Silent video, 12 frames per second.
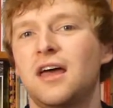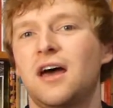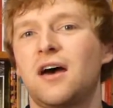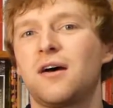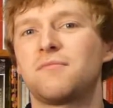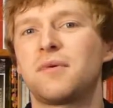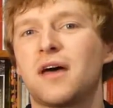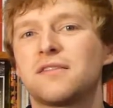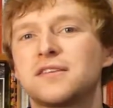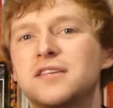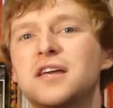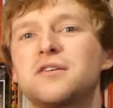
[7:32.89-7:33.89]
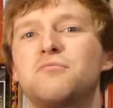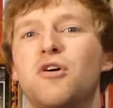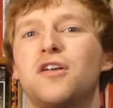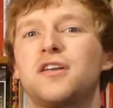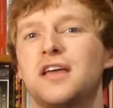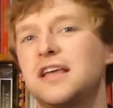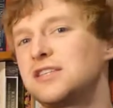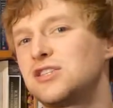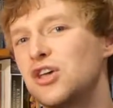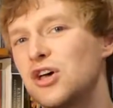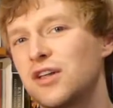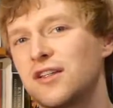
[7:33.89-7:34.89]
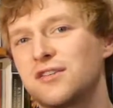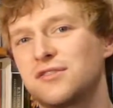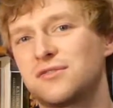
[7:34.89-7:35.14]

and the second one is that